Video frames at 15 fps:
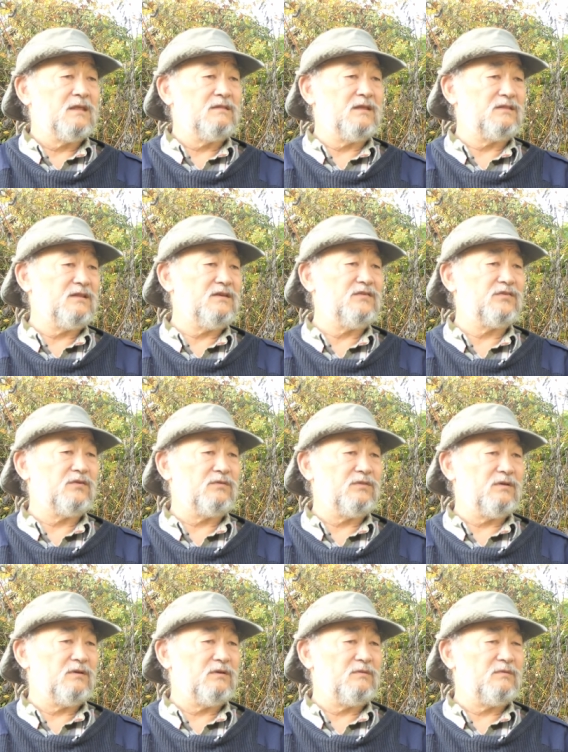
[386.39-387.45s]
that these are
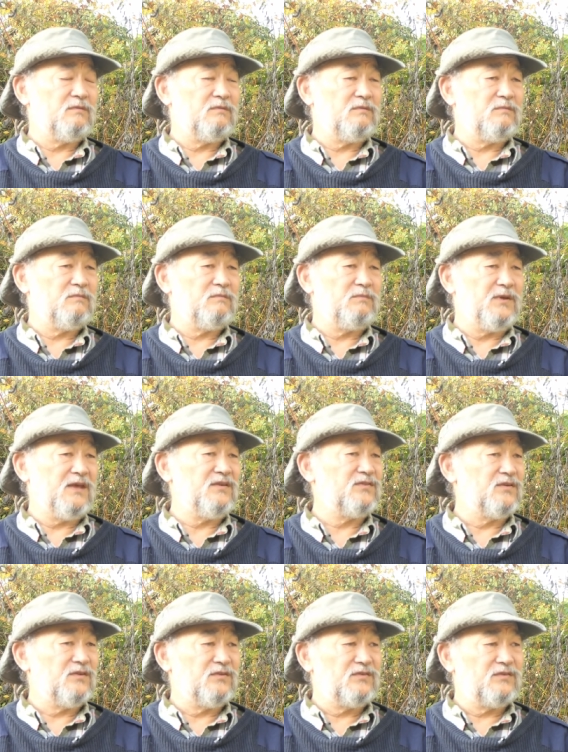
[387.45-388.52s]
the
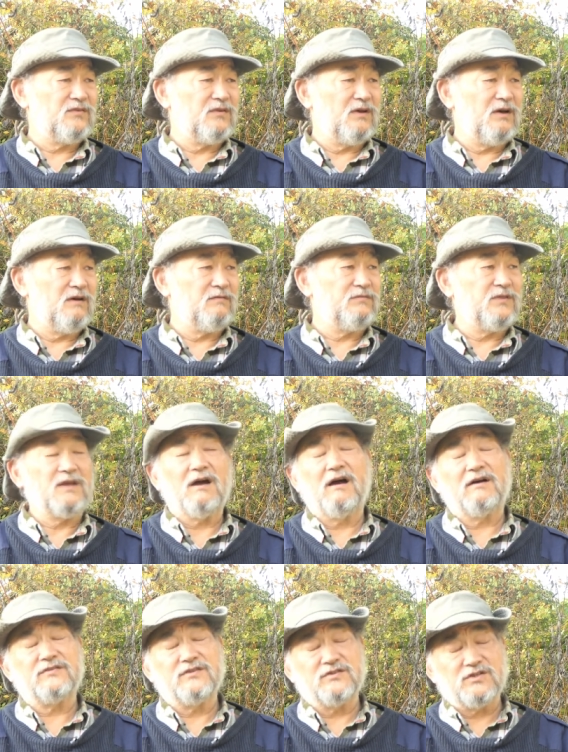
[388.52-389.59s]
basis of the
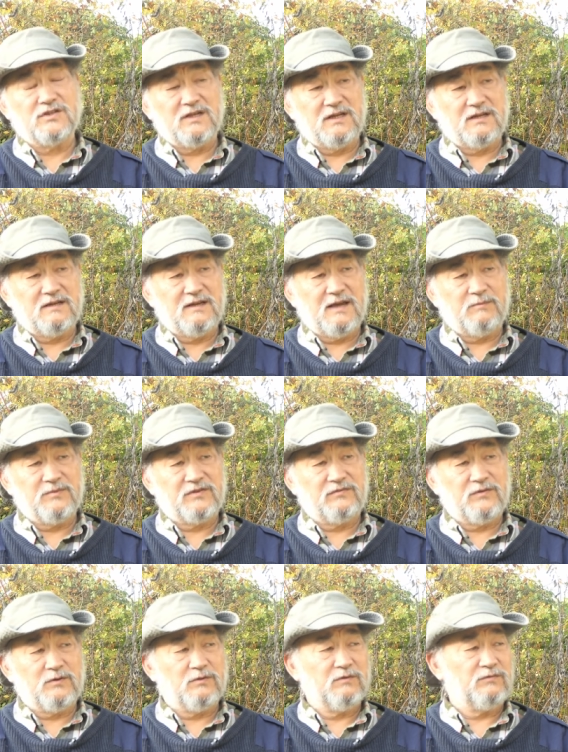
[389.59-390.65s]
oxygenated
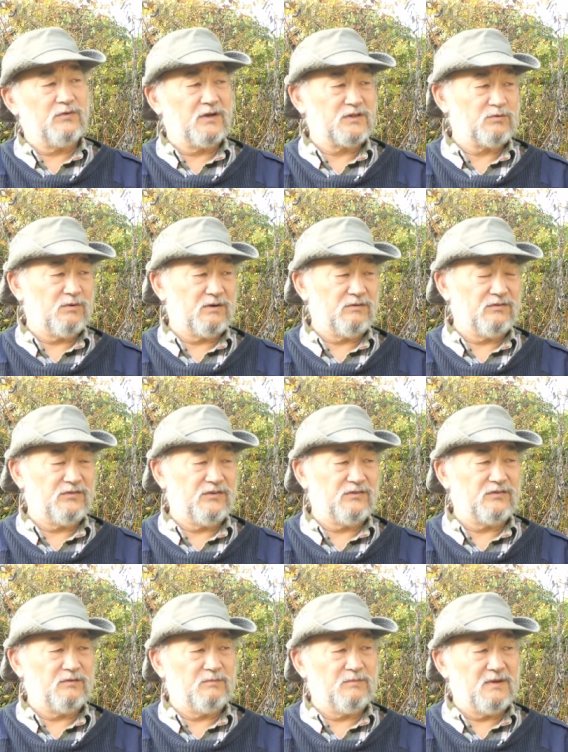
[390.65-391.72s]
atmosphere, the freshwater
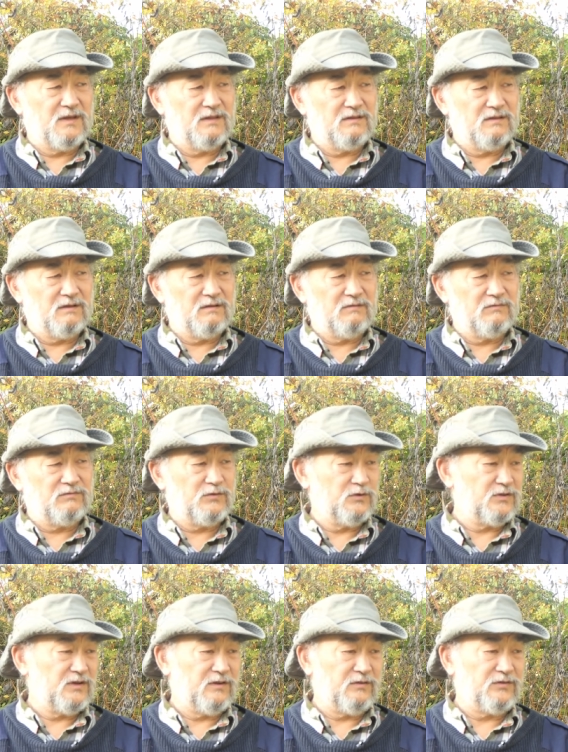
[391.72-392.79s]
system, and the
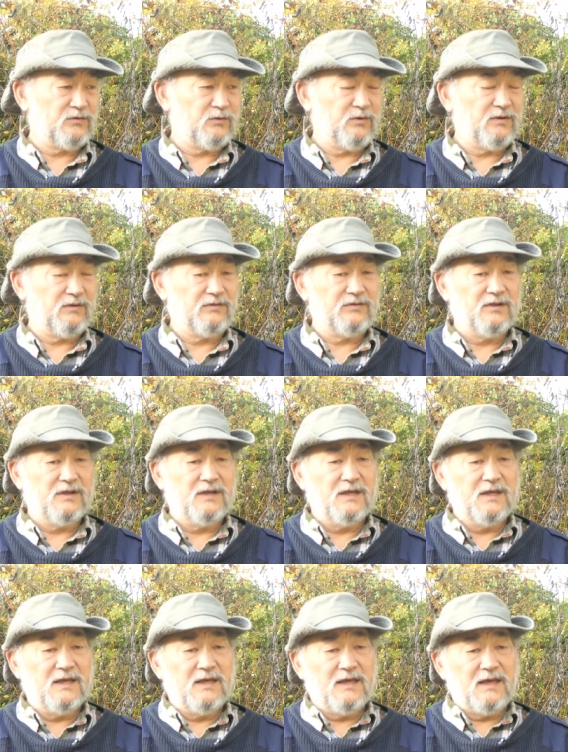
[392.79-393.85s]
fertile soils.
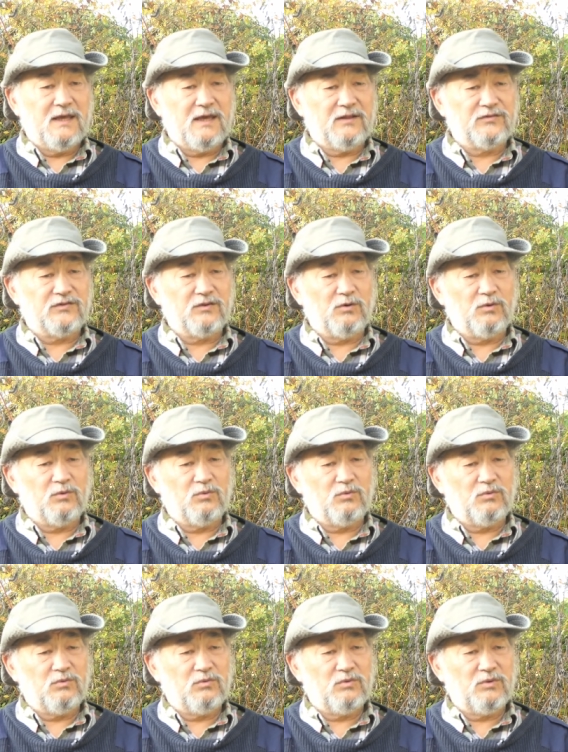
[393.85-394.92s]
And
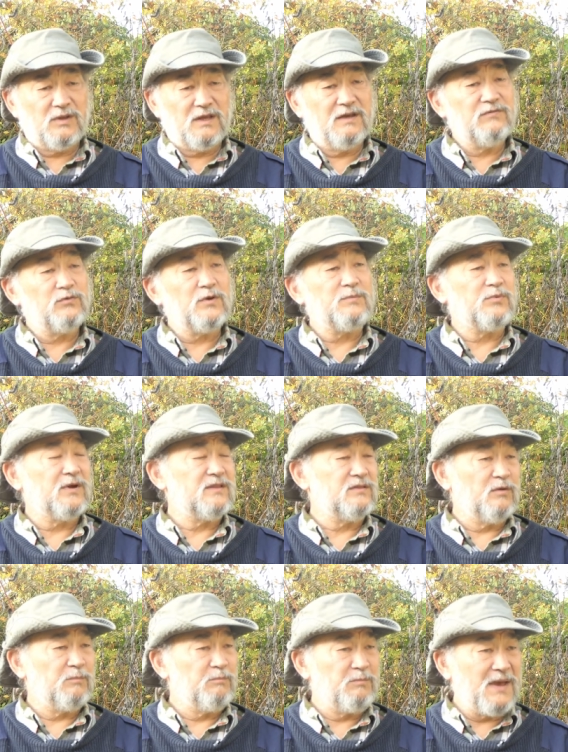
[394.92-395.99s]
so if we bring
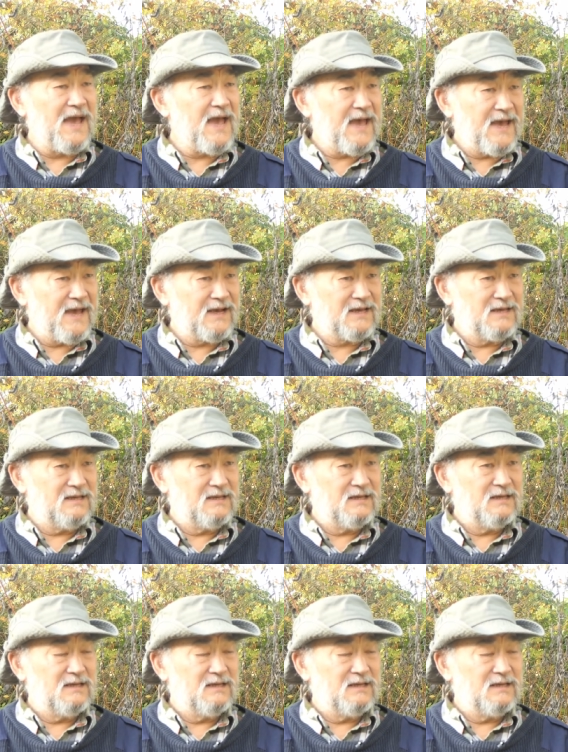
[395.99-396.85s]
them back,